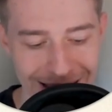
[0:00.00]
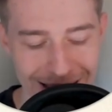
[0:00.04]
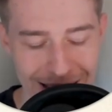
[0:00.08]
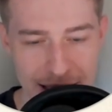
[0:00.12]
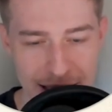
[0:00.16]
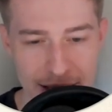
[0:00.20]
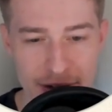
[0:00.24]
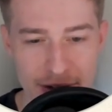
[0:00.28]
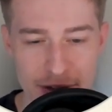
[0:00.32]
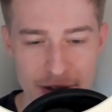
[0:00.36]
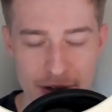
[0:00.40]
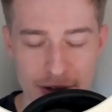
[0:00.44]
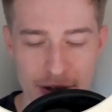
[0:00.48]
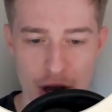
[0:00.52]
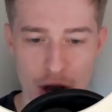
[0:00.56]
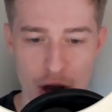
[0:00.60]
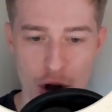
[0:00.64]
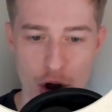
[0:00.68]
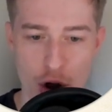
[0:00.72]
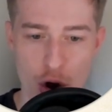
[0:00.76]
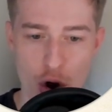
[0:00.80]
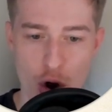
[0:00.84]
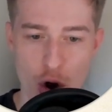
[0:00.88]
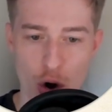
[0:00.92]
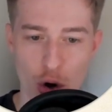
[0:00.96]
is
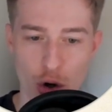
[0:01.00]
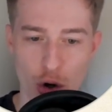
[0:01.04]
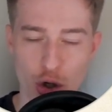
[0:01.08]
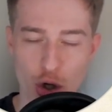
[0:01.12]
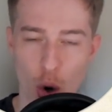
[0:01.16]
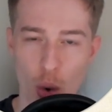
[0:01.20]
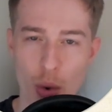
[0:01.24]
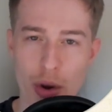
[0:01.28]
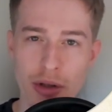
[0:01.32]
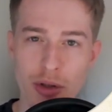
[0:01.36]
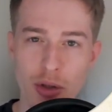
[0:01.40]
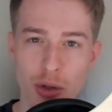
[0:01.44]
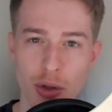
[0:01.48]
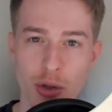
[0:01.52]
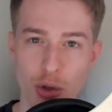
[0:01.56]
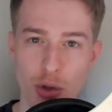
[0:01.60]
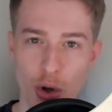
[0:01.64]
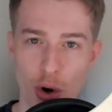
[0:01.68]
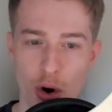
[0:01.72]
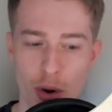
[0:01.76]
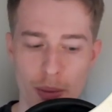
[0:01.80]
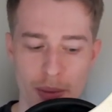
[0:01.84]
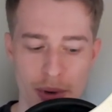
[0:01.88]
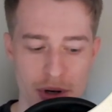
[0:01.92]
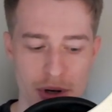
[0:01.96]
going to
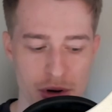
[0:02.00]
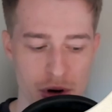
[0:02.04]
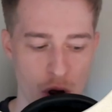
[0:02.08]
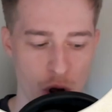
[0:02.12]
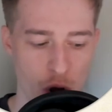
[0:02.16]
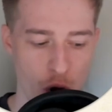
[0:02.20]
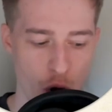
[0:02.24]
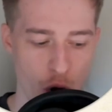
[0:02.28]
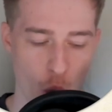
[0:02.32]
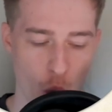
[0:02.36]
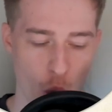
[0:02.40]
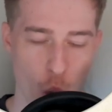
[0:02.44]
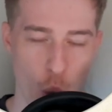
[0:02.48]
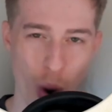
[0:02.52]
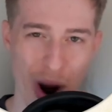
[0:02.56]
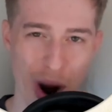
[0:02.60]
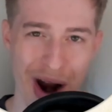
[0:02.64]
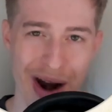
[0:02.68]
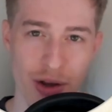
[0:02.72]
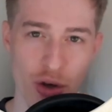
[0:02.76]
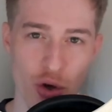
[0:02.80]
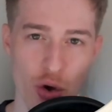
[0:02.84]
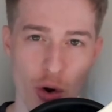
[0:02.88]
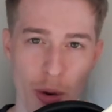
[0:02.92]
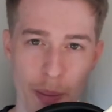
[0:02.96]
determine
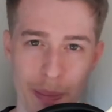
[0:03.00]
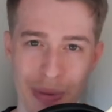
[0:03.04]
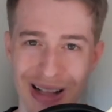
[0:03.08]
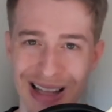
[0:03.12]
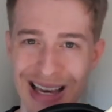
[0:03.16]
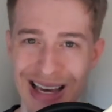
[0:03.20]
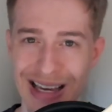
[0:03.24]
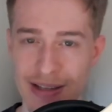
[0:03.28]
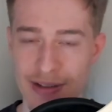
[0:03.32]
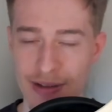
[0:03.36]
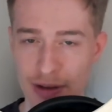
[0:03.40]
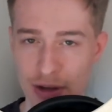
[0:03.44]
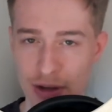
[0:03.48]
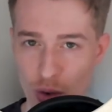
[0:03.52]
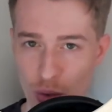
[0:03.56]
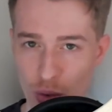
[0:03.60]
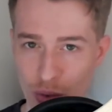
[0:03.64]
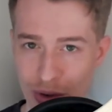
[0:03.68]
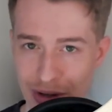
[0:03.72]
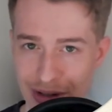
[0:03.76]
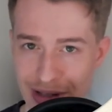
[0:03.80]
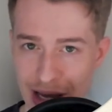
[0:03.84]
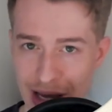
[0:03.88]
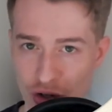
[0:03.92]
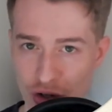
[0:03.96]
where you're placing
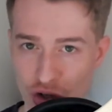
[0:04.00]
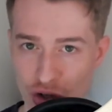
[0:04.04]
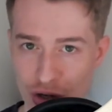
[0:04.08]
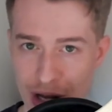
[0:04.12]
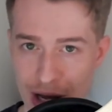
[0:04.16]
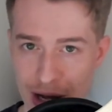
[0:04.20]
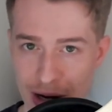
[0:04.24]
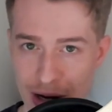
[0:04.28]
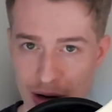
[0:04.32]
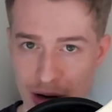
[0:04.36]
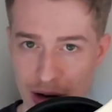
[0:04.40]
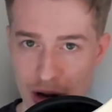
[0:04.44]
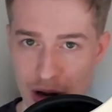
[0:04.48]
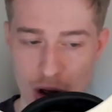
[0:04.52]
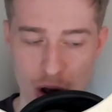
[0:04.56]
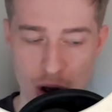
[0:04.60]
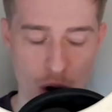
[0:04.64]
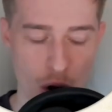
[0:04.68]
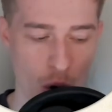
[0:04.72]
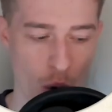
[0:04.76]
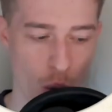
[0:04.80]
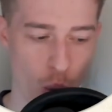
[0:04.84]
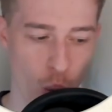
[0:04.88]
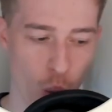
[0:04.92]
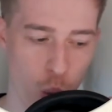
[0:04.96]
your attention at,
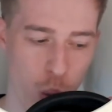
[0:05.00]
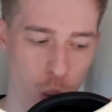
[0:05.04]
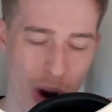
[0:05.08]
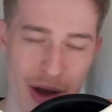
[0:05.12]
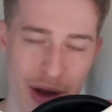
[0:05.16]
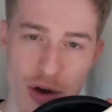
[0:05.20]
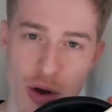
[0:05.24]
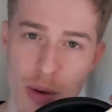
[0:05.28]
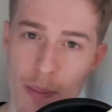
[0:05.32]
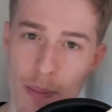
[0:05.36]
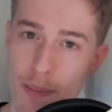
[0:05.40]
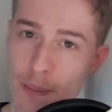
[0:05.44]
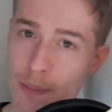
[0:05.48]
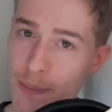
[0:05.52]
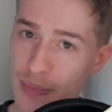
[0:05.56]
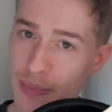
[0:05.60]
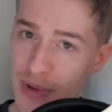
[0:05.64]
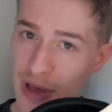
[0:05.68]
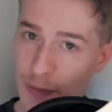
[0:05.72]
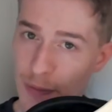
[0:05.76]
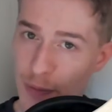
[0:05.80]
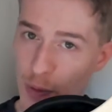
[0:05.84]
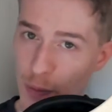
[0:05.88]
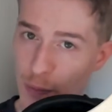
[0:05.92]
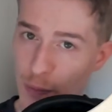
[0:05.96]
where you
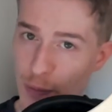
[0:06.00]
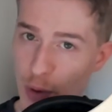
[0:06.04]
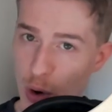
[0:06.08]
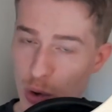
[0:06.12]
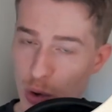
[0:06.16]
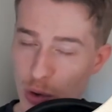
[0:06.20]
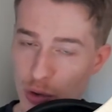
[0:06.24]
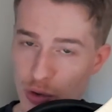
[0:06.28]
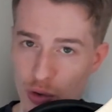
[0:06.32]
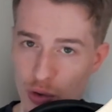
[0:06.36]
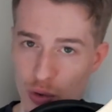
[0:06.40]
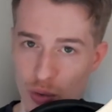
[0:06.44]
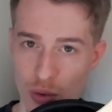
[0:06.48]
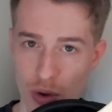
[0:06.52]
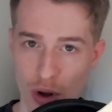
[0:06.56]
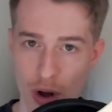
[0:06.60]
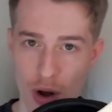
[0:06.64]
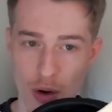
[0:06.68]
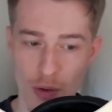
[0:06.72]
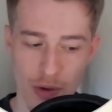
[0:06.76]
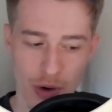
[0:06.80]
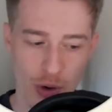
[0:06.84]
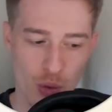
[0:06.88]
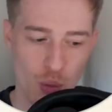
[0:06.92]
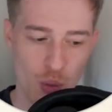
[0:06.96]
give your focus to,
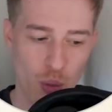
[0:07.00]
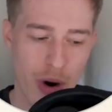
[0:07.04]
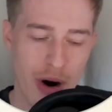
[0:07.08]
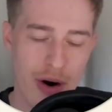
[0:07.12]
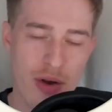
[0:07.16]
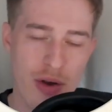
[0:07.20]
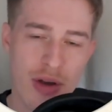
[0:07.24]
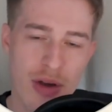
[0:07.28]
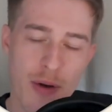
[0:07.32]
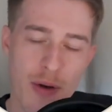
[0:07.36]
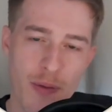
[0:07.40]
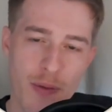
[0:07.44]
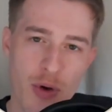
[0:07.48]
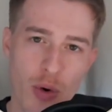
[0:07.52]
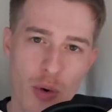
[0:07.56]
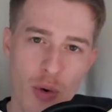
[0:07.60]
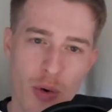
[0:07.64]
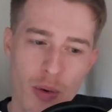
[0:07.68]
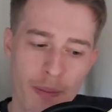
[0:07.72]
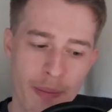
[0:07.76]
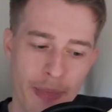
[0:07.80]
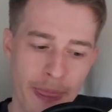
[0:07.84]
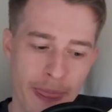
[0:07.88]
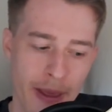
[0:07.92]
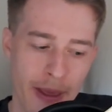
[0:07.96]
right? Where
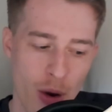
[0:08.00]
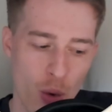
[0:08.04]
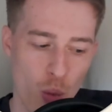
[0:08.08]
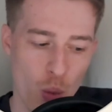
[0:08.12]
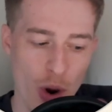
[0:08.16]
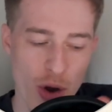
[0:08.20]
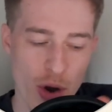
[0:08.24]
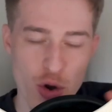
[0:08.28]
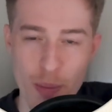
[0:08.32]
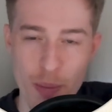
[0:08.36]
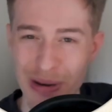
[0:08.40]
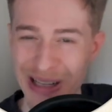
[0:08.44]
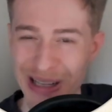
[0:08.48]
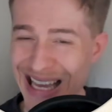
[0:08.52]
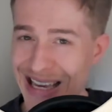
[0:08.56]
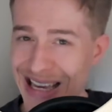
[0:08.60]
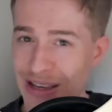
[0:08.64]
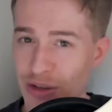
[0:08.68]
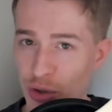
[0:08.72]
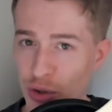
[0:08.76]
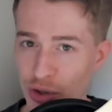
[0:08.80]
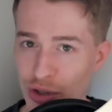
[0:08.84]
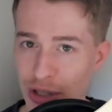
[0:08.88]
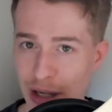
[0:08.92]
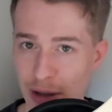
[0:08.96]
you
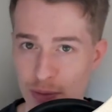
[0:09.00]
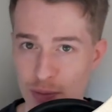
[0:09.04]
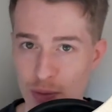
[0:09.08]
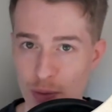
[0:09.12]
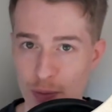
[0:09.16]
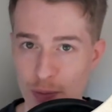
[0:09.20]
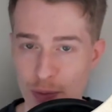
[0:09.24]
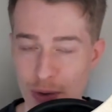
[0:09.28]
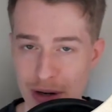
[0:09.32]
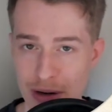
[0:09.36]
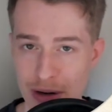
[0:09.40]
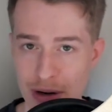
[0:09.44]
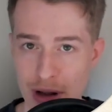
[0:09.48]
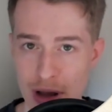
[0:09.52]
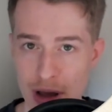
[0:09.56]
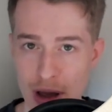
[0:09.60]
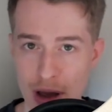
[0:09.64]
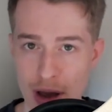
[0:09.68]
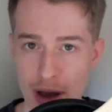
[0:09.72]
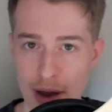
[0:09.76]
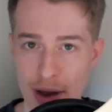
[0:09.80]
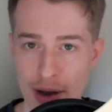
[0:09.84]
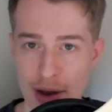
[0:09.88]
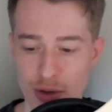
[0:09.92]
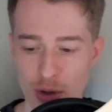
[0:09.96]
place yourself within.
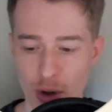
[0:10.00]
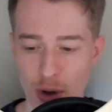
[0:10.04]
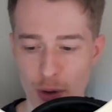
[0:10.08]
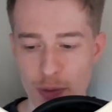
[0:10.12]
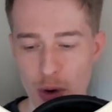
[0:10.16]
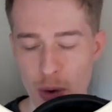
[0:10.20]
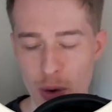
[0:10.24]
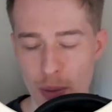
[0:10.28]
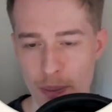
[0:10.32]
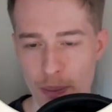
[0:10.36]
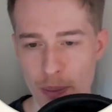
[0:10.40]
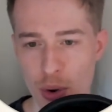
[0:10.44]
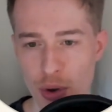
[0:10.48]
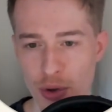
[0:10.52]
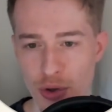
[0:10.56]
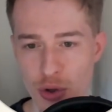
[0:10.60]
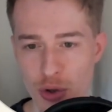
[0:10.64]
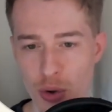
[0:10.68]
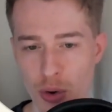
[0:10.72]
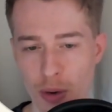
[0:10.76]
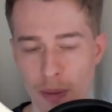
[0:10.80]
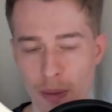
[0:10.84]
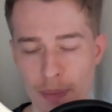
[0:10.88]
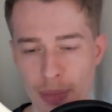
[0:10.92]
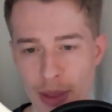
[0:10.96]
So if you put
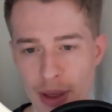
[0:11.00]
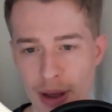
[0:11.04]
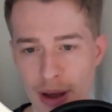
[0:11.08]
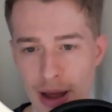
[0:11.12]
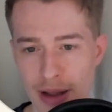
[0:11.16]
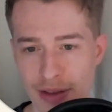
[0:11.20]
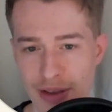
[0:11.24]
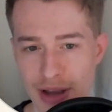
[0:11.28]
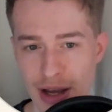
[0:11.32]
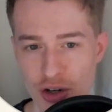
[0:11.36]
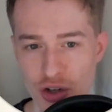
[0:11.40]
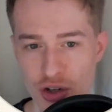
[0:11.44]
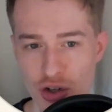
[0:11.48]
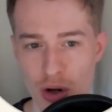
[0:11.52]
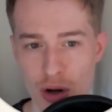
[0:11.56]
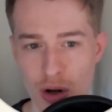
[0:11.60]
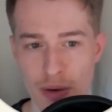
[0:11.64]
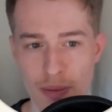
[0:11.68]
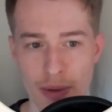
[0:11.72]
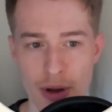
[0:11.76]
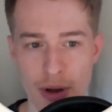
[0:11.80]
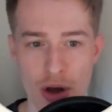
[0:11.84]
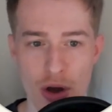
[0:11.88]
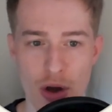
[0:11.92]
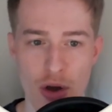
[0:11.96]
your attention
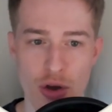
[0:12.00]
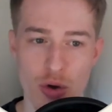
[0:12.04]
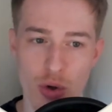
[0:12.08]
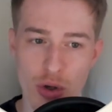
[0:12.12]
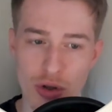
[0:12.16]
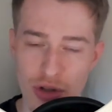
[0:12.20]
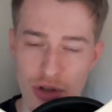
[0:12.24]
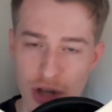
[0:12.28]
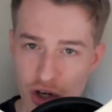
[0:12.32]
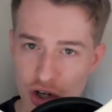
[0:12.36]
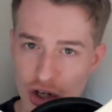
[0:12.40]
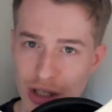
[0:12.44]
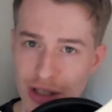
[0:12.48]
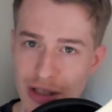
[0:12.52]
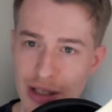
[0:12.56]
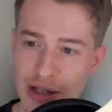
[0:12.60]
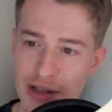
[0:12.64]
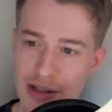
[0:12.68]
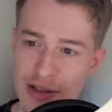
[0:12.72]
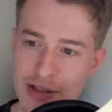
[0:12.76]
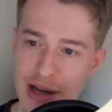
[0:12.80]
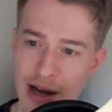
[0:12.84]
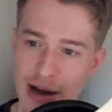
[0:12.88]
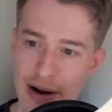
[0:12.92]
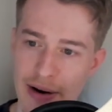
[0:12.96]
on conditioning the
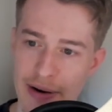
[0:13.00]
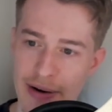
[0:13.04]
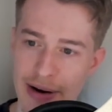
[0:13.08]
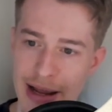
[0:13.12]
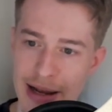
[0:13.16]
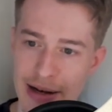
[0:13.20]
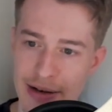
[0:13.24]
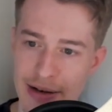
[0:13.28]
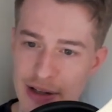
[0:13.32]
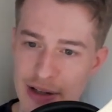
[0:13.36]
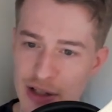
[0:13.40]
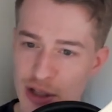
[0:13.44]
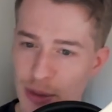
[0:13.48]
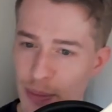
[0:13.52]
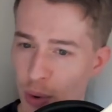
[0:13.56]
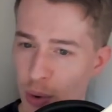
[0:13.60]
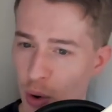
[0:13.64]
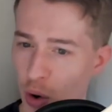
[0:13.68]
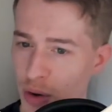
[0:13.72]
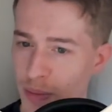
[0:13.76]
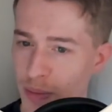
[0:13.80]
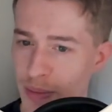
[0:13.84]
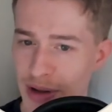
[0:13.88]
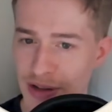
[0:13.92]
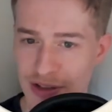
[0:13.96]
desire and
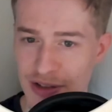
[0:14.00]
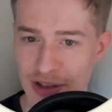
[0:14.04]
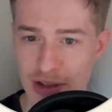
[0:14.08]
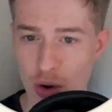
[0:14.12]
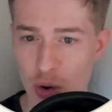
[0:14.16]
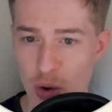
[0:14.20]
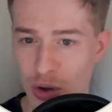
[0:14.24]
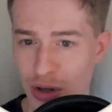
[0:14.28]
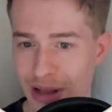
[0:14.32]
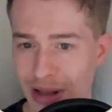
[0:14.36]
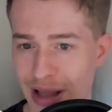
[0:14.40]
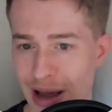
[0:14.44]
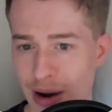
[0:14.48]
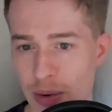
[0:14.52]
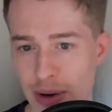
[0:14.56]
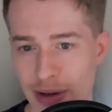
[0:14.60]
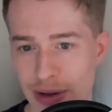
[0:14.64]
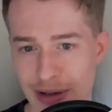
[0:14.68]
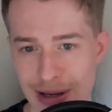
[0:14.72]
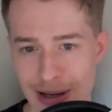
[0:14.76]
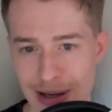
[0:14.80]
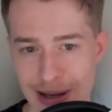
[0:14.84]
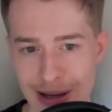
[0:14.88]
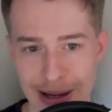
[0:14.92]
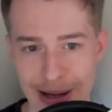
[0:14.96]
disappointments and no
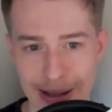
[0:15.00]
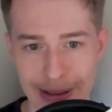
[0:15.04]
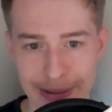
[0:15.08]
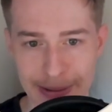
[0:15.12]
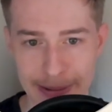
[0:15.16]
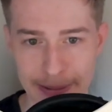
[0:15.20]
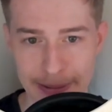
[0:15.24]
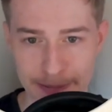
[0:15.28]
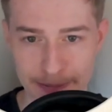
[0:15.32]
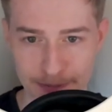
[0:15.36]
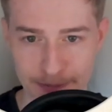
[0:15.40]
clarity and